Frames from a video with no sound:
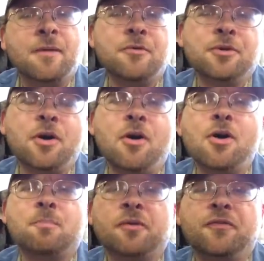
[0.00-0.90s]
going to call
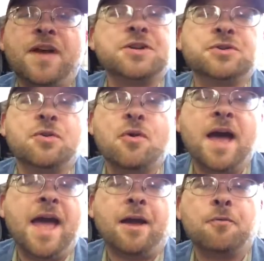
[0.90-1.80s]
it professional
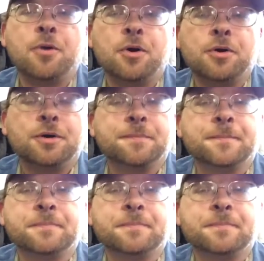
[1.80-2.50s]
hack work.